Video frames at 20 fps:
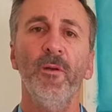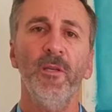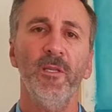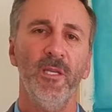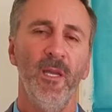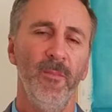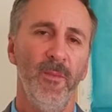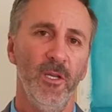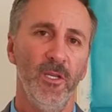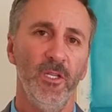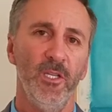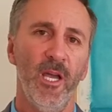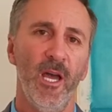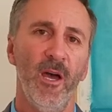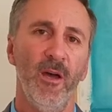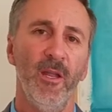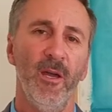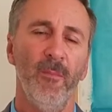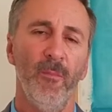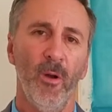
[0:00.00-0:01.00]
please give me a
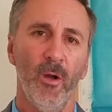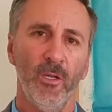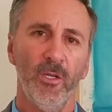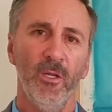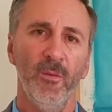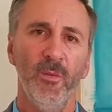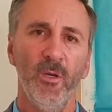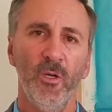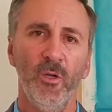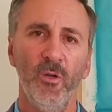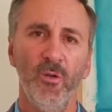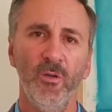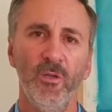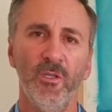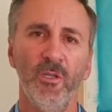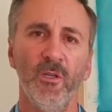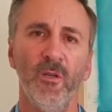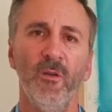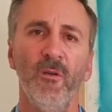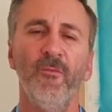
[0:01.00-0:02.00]
shout at Mark
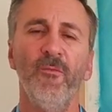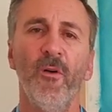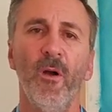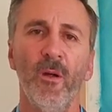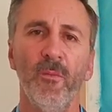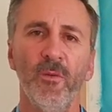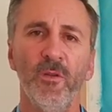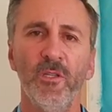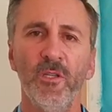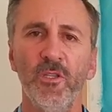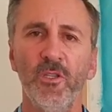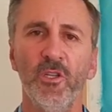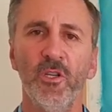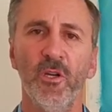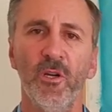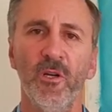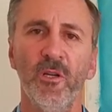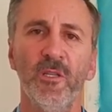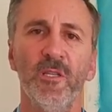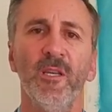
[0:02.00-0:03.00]
Newman-Kuzel, Farmers
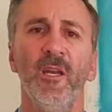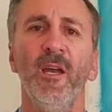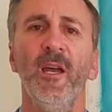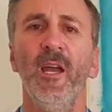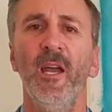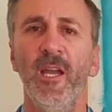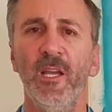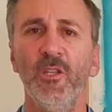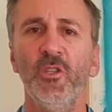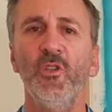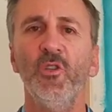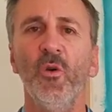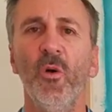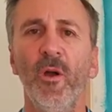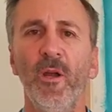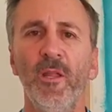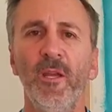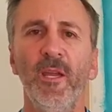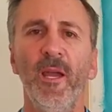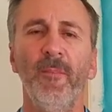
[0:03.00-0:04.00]
Insurance.
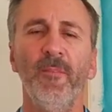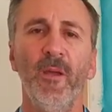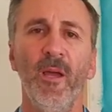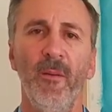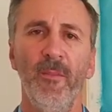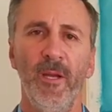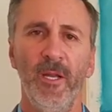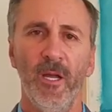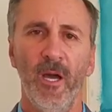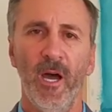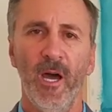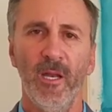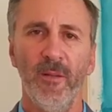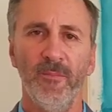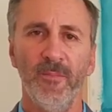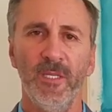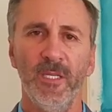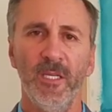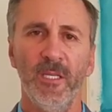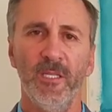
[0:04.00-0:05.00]
Enjoy the upcoming
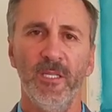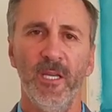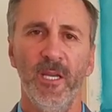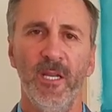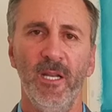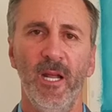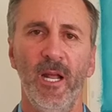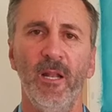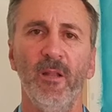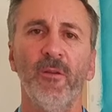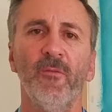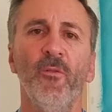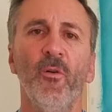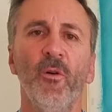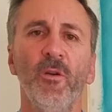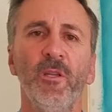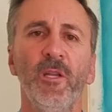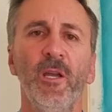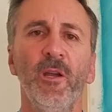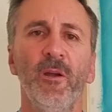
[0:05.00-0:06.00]
autumn season, and I look
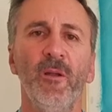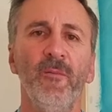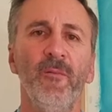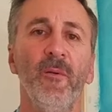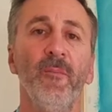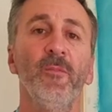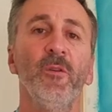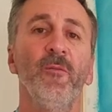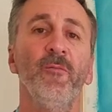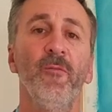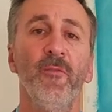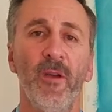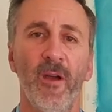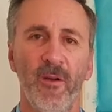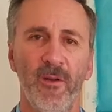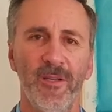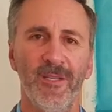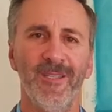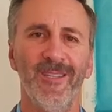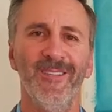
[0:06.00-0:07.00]
forward to hearing from you
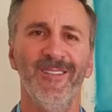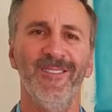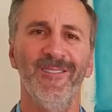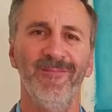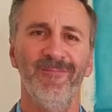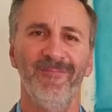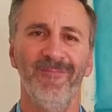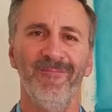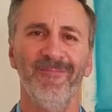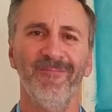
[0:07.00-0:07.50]
very soon.